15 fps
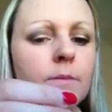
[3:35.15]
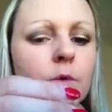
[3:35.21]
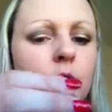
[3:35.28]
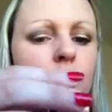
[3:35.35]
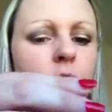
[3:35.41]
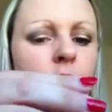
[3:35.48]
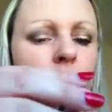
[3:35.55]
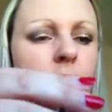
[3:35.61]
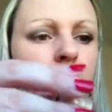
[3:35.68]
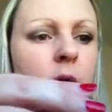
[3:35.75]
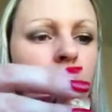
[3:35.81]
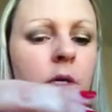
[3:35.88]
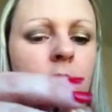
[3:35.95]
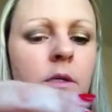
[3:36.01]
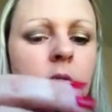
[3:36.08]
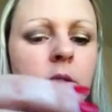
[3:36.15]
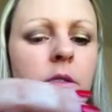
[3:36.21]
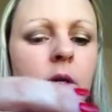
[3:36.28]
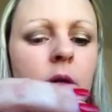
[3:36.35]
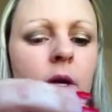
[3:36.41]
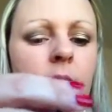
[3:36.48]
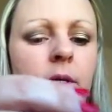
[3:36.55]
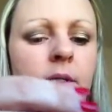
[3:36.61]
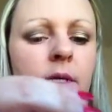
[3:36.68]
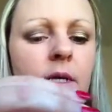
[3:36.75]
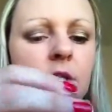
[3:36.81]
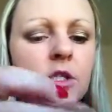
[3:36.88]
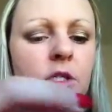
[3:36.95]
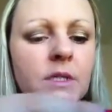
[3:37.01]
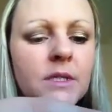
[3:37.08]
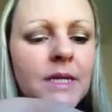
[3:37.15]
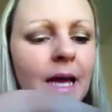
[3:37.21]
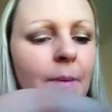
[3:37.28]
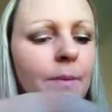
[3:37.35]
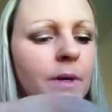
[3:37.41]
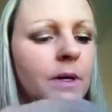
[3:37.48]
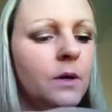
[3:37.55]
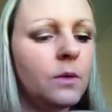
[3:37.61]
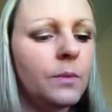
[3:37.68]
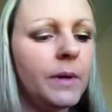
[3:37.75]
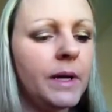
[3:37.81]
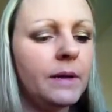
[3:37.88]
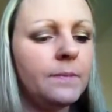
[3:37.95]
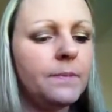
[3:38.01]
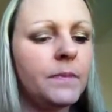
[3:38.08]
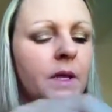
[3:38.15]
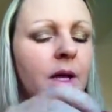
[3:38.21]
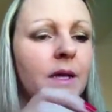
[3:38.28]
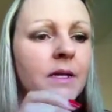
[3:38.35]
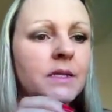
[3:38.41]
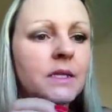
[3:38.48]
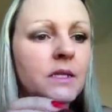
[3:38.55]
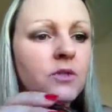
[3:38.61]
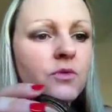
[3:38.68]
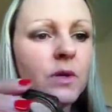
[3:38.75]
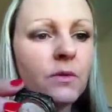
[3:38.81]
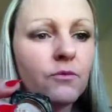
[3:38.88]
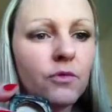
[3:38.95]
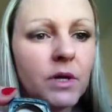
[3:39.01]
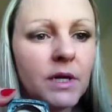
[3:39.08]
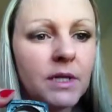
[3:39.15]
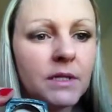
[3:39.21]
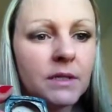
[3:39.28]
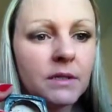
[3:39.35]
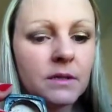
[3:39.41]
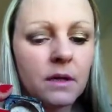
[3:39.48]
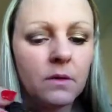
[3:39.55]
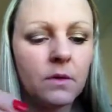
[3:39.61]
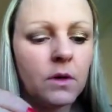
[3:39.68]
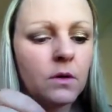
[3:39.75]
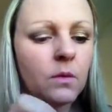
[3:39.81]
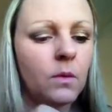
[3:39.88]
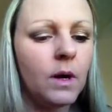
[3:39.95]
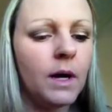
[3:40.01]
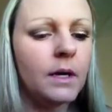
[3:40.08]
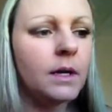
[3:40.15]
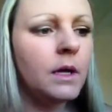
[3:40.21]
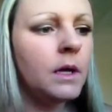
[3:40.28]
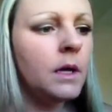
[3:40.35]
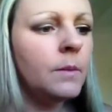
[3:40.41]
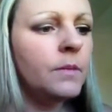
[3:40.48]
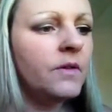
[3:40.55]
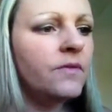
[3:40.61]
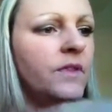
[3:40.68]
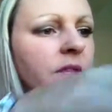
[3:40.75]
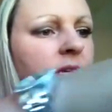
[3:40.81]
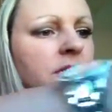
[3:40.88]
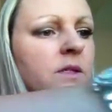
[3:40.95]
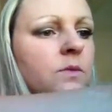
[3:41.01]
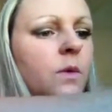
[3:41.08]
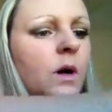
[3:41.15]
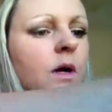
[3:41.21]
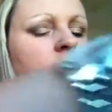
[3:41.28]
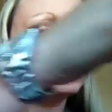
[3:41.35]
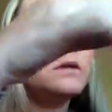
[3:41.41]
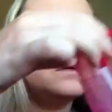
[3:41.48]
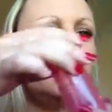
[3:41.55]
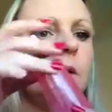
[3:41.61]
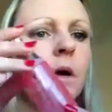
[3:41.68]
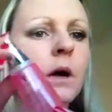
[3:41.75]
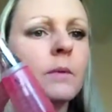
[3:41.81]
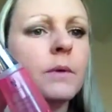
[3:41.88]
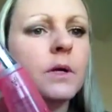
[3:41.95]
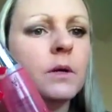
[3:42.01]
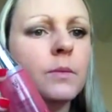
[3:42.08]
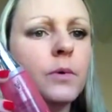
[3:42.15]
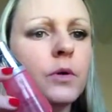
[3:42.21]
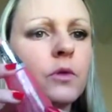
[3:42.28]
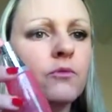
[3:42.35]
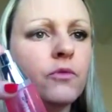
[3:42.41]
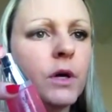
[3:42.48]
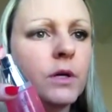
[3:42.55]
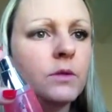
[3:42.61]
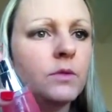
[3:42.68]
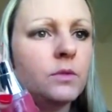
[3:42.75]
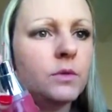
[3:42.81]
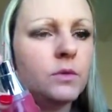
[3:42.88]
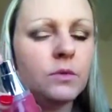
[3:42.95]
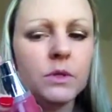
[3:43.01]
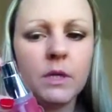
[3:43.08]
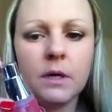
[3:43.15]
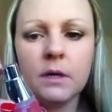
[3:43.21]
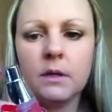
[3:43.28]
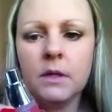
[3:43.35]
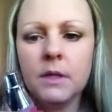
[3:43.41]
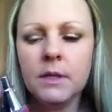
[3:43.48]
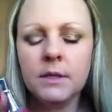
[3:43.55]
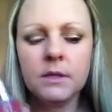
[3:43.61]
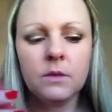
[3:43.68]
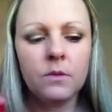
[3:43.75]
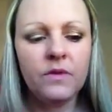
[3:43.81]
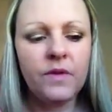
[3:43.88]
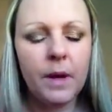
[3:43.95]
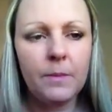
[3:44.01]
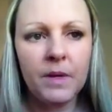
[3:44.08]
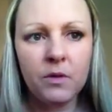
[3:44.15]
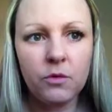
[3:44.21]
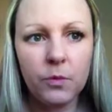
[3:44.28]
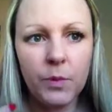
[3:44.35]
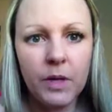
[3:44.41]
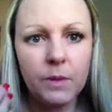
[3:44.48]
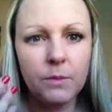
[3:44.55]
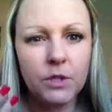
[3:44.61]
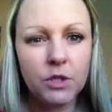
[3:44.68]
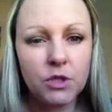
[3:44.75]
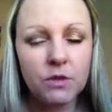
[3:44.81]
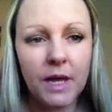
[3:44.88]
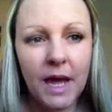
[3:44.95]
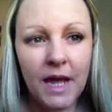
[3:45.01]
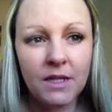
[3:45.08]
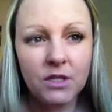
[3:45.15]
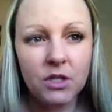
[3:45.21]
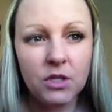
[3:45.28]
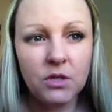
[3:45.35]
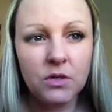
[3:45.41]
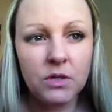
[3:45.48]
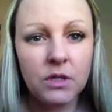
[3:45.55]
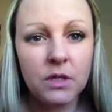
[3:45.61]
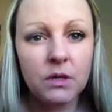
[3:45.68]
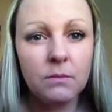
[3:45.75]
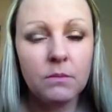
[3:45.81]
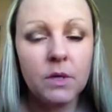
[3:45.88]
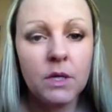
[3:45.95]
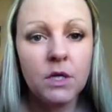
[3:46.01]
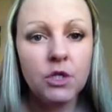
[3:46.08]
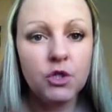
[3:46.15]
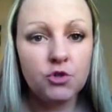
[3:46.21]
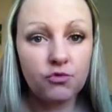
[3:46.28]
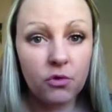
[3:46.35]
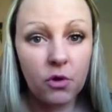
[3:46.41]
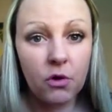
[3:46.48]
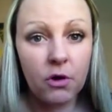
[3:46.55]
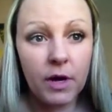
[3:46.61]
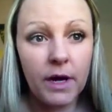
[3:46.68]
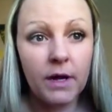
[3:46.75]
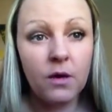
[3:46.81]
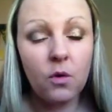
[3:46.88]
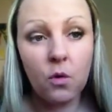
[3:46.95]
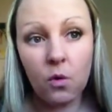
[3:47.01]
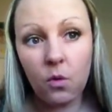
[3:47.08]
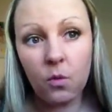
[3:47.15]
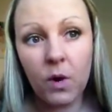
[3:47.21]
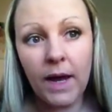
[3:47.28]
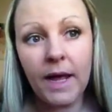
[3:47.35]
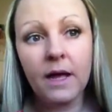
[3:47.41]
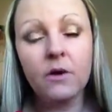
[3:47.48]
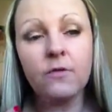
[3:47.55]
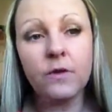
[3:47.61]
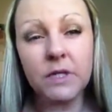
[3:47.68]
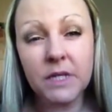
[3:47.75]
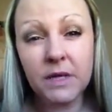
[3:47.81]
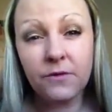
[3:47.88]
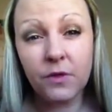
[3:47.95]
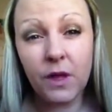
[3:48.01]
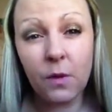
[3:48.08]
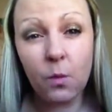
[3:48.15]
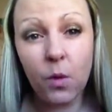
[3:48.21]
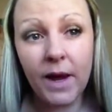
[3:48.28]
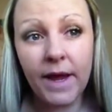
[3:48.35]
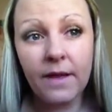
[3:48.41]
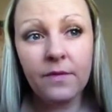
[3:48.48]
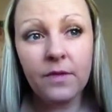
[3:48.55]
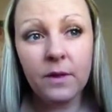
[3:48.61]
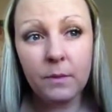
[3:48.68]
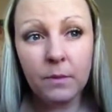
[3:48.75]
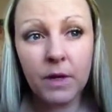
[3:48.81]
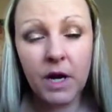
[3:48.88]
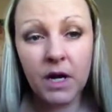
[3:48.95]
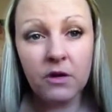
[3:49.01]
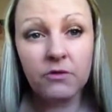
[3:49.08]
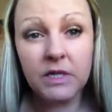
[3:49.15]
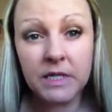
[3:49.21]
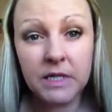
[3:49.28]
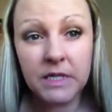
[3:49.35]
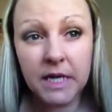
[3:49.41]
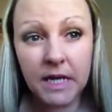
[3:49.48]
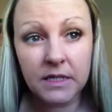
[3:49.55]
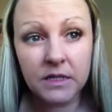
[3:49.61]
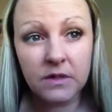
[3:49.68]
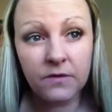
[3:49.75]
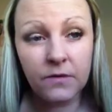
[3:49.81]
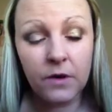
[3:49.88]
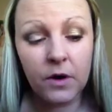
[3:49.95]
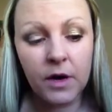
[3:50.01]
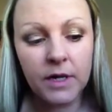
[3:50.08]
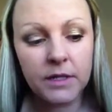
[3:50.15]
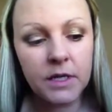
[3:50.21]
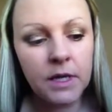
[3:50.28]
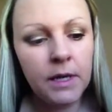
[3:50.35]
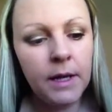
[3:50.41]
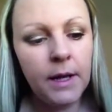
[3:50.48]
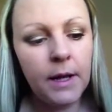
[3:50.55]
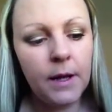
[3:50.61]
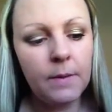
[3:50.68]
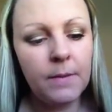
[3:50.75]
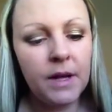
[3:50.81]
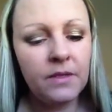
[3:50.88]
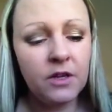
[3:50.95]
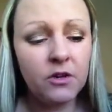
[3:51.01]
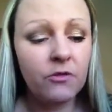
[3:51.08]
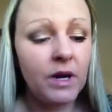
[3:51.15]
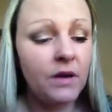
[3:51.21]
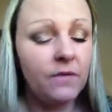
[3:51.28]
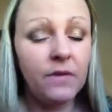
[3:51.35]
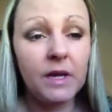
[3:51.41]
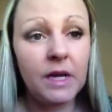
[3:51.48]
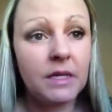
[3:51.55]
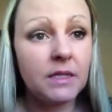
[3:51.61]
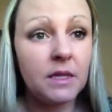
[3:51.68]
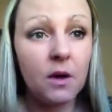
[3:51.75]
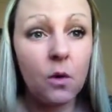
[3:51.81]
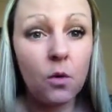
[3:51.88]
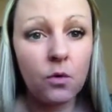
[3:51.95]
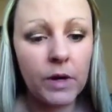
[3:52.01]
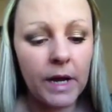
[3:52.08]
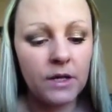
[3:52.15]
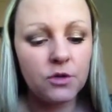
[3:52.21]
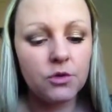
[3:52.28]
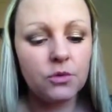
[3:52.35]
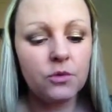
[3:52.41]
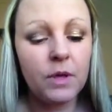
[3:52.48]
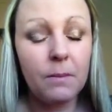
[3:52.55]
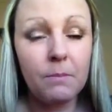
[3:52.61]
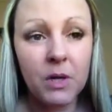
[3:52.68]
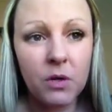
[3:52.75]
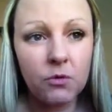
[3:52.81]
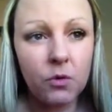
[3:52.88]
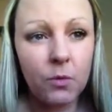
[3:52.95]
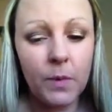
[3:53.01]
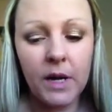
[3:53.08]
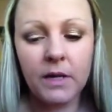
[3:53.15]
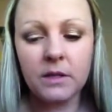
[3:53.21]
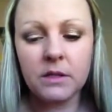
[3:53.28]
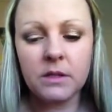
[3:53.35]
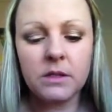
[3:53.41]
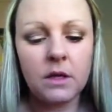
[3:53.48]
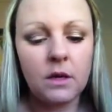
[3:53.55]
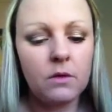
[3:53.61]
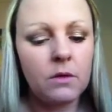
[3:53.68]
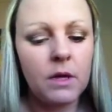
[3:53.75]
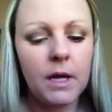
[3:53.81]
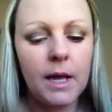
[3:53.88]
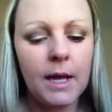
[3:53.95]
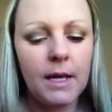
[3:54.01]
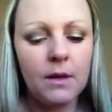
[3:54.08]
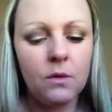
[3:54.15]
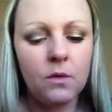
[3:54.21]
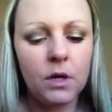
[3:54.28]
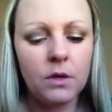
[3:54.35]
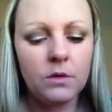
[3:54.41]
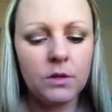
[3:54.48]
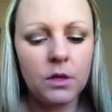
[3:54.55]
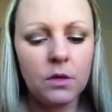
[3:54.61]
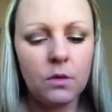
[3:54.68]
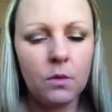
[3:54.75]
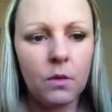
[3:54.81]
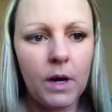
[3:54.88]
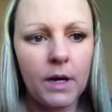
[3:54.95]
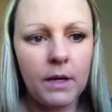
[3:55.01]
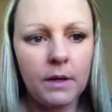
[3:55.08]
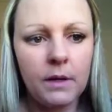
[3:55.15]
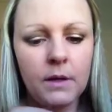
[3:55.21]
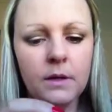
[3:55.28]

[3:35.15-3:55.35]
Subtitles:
Gorgeous. So like I say, you just tap a little bit and it really does go a long way. But for this one, I'm going to put the rose water. So with our mineral pigments, you can use them dry or wet. Obviously if they're wet, the colour is intensified. And the great thing is they're all natural, they're mineral based, so a little goes a long way.